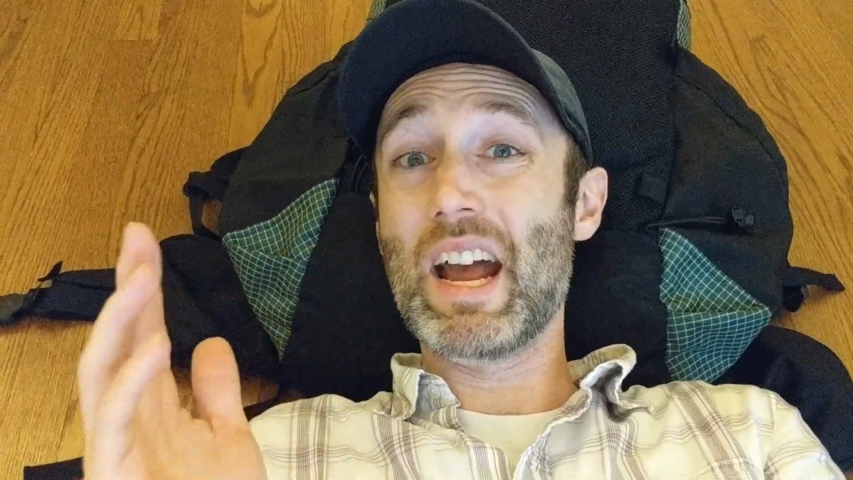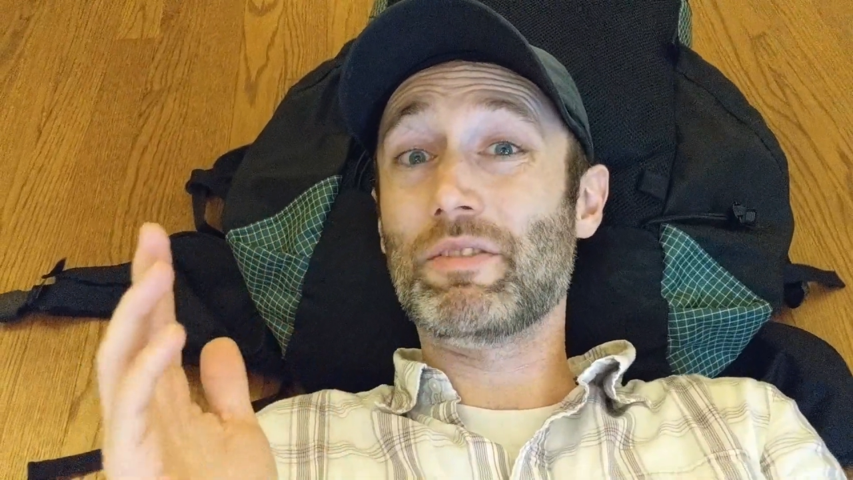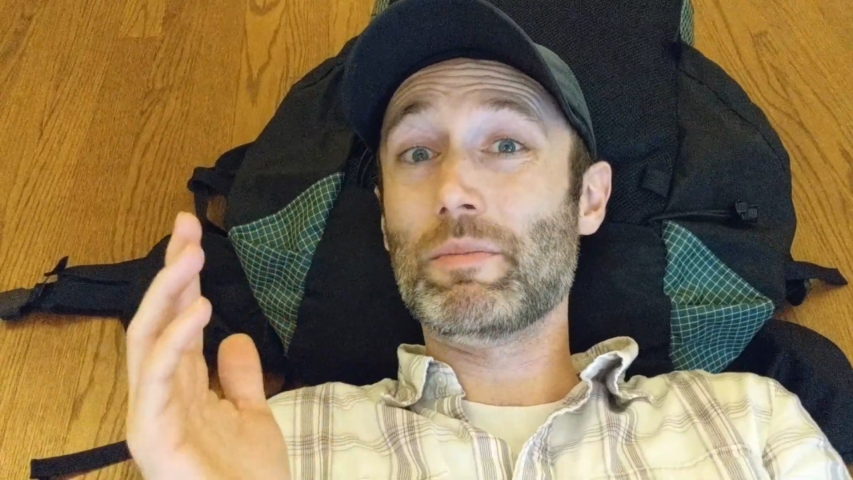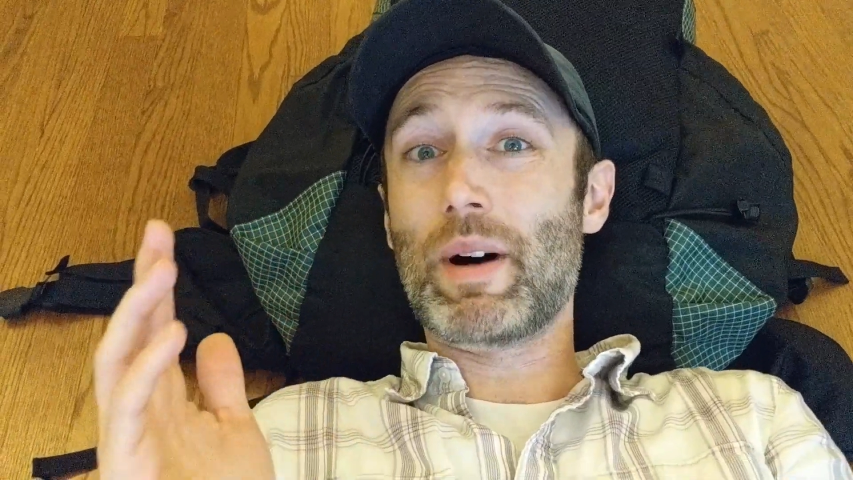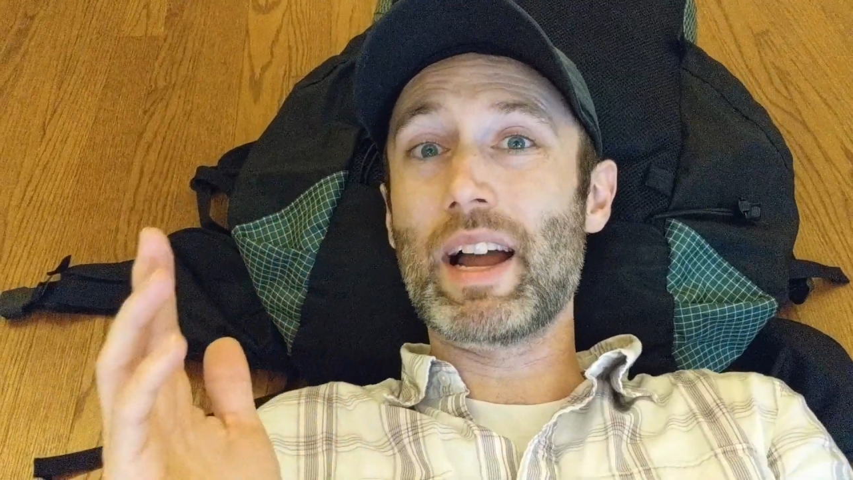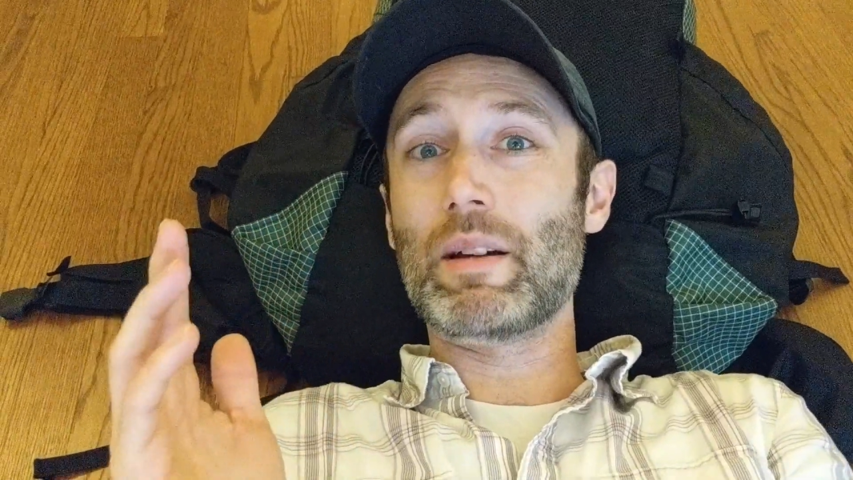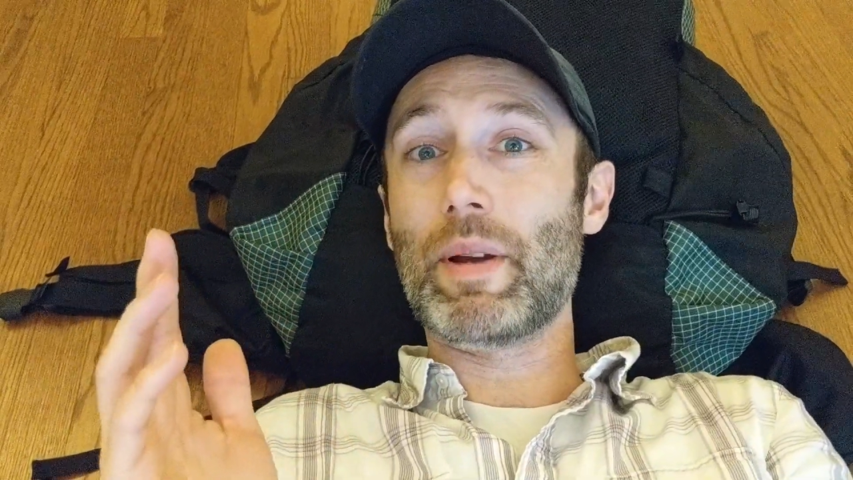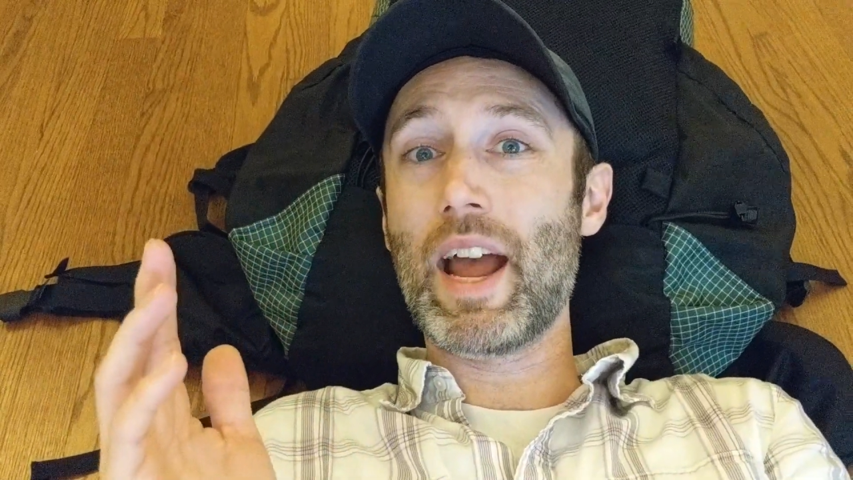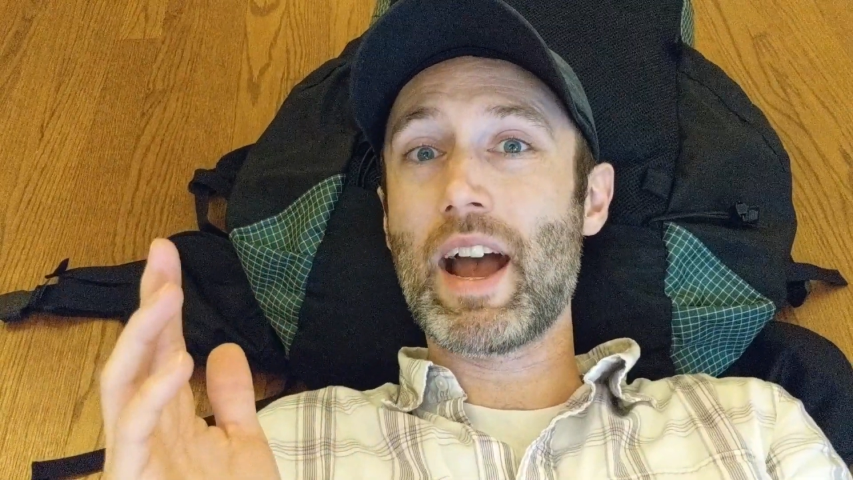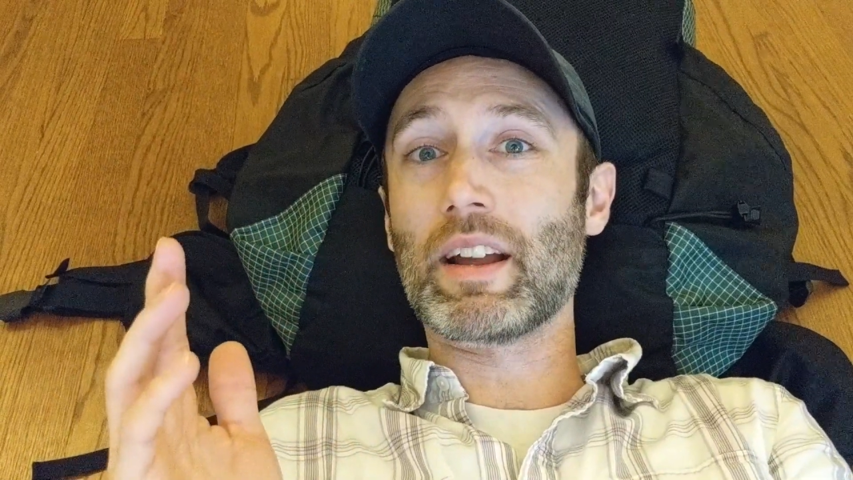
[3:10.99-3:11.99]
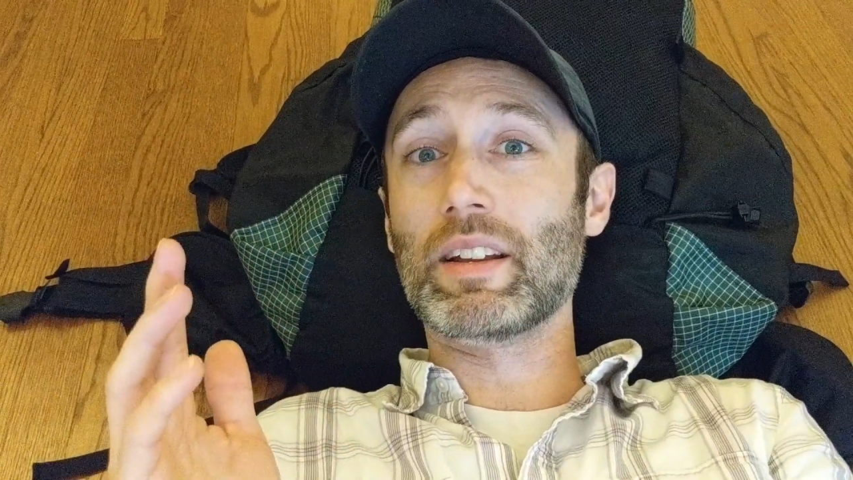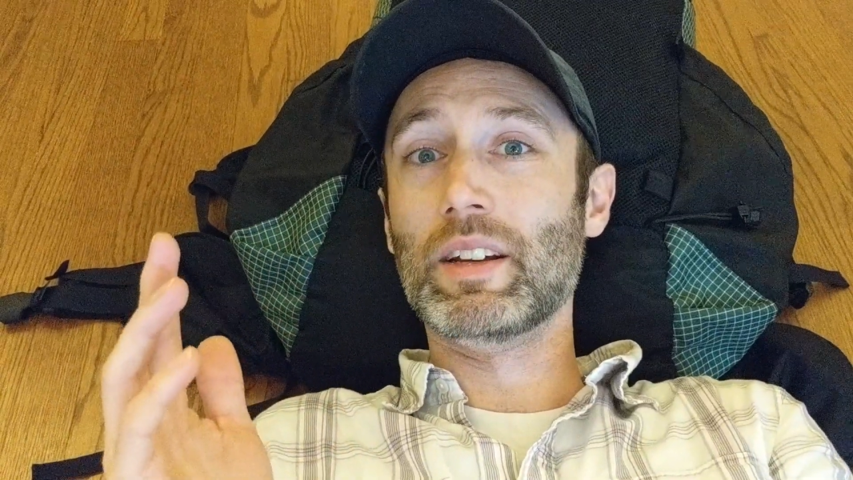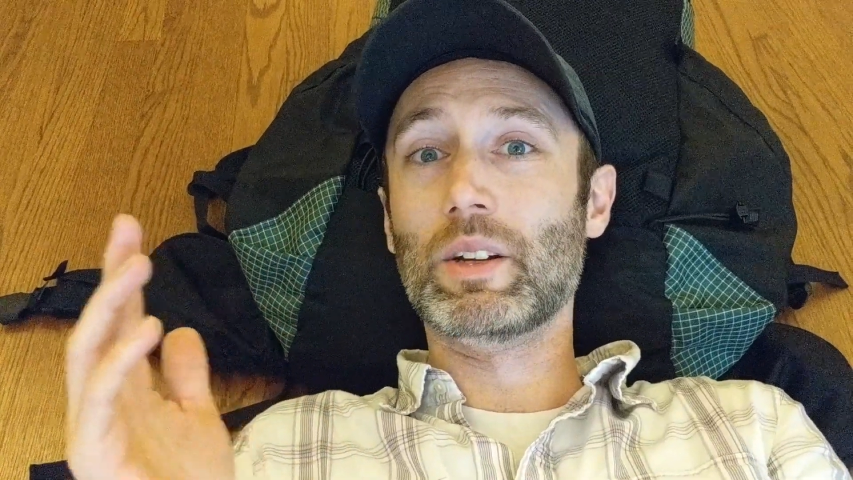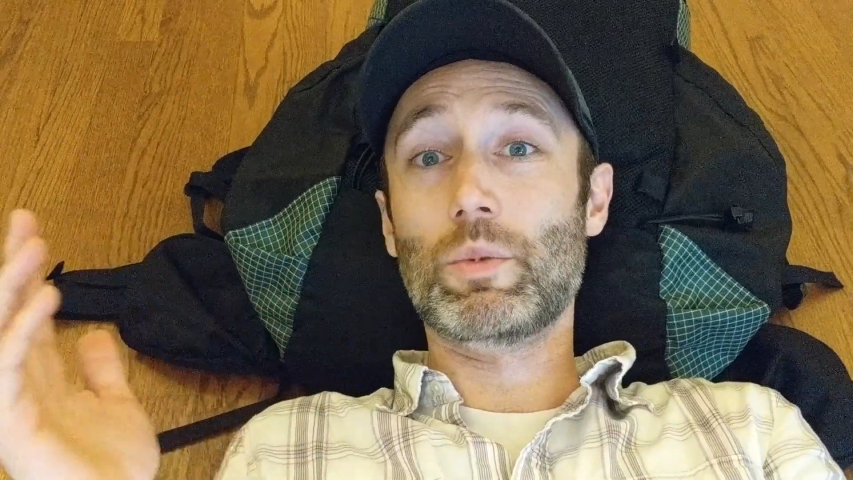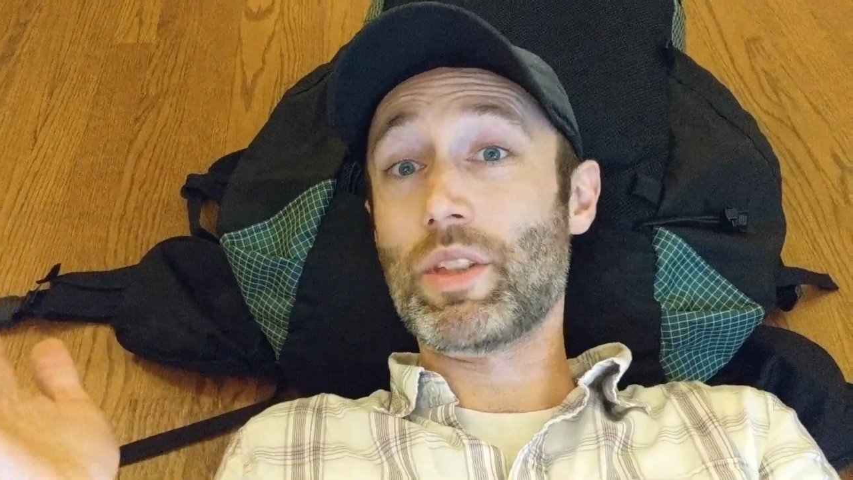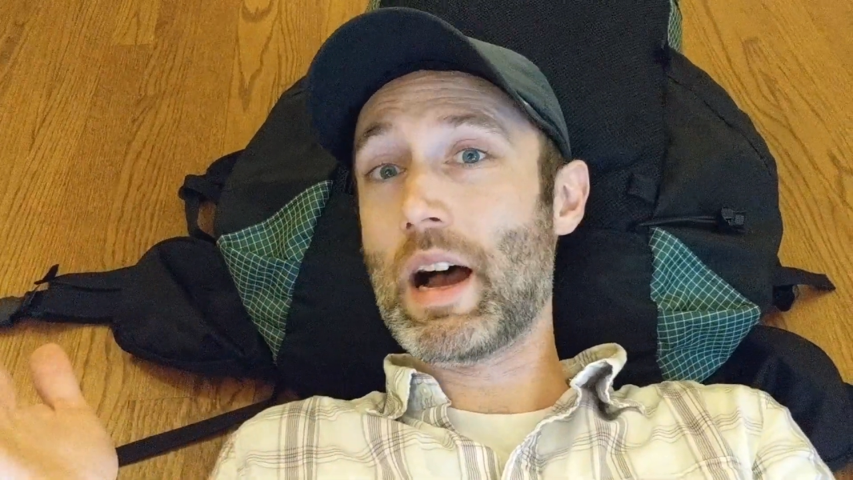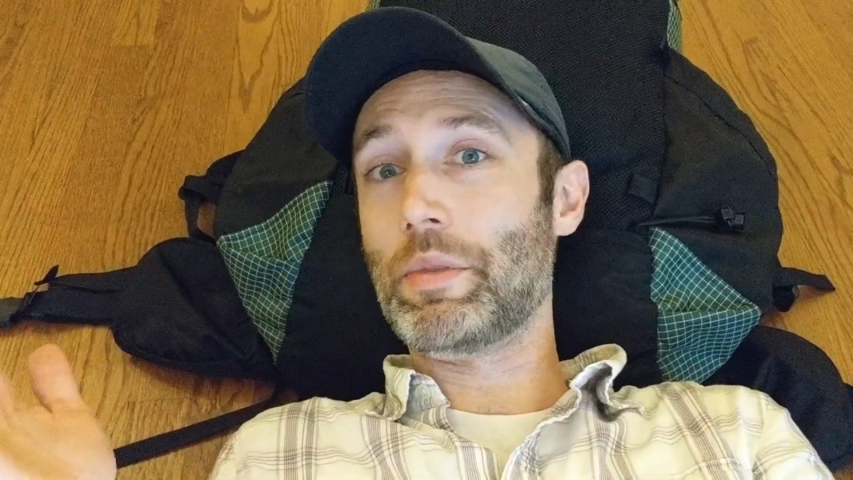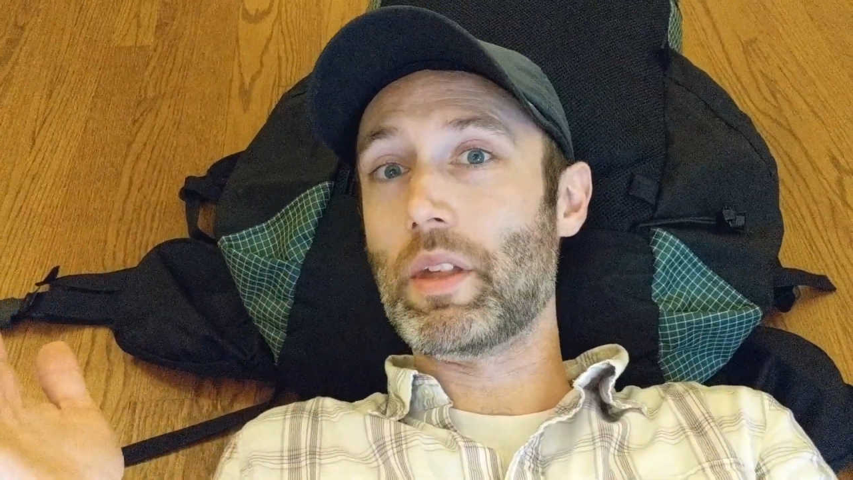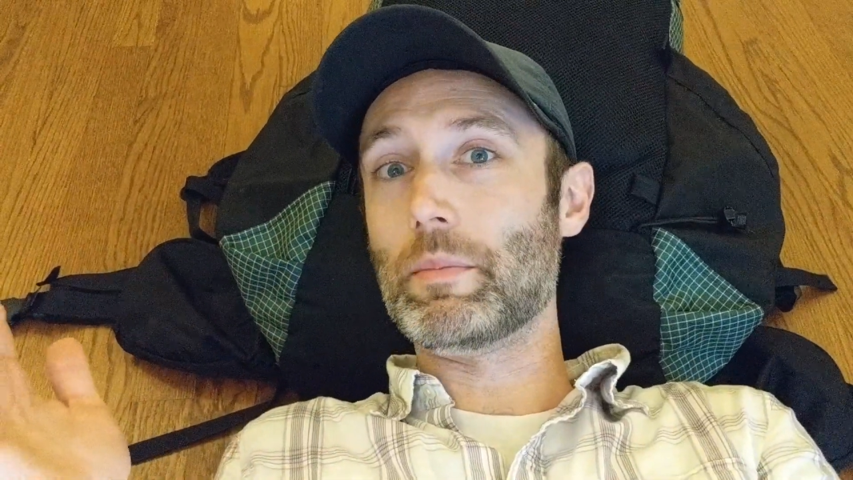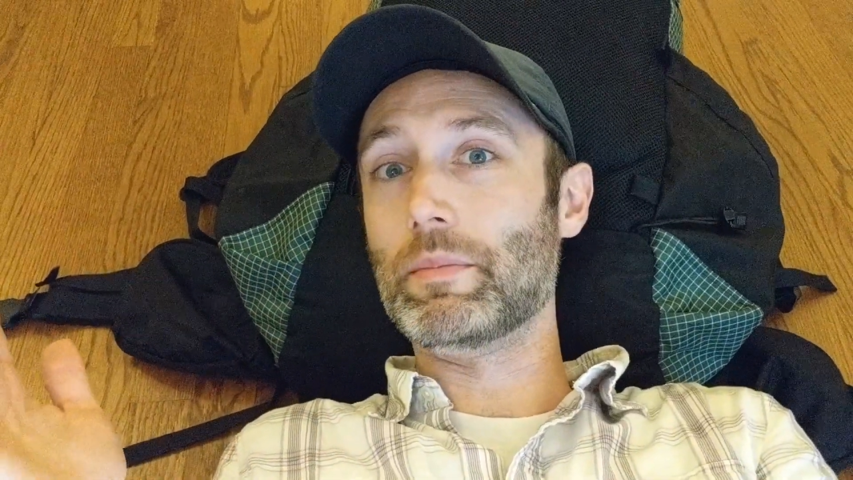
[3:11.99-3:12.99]
ever buy a pack
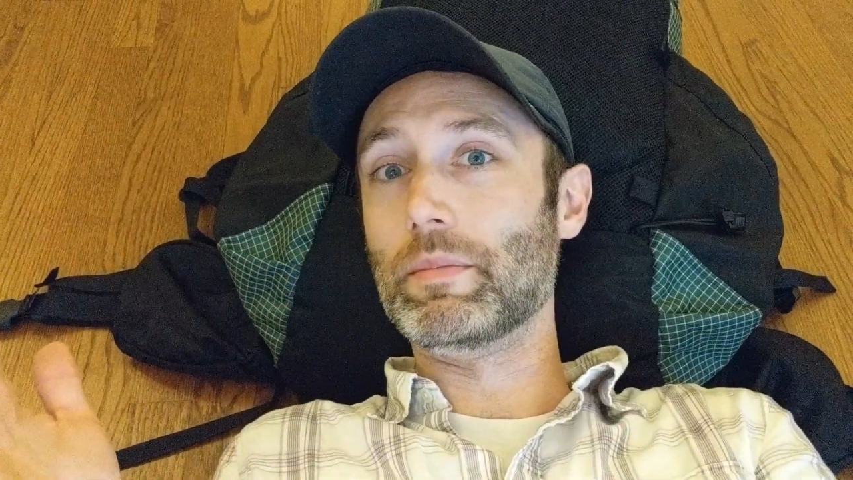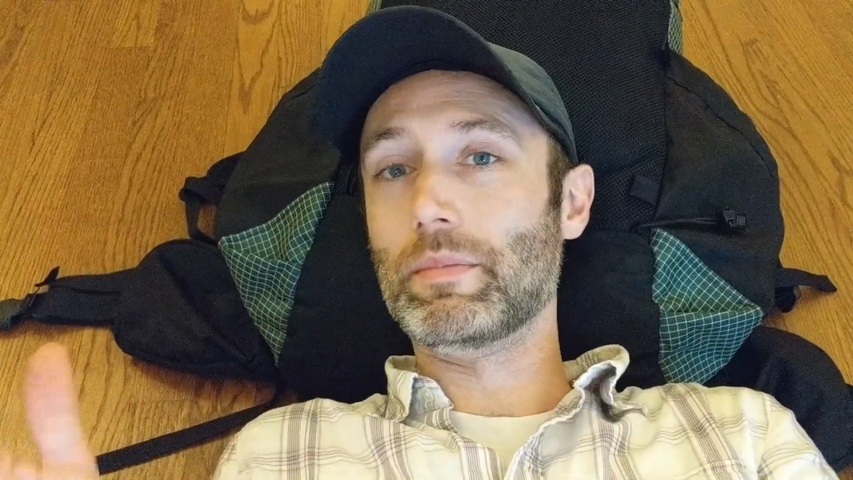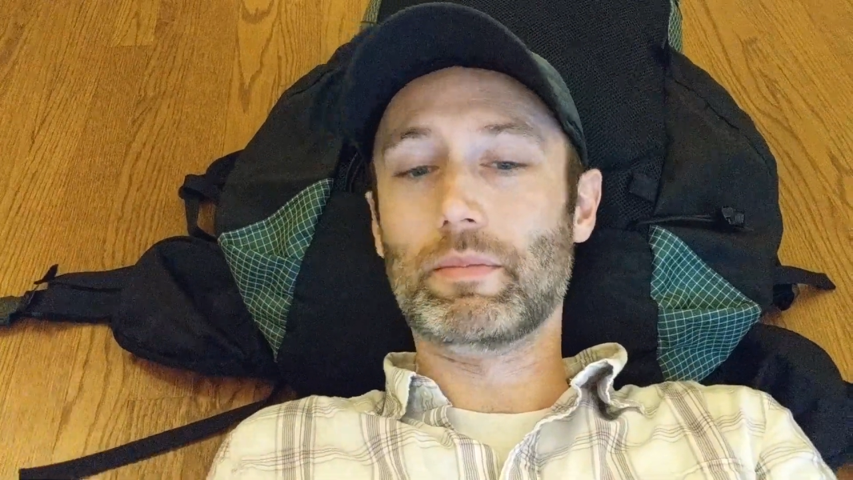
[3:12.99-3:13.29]
without them.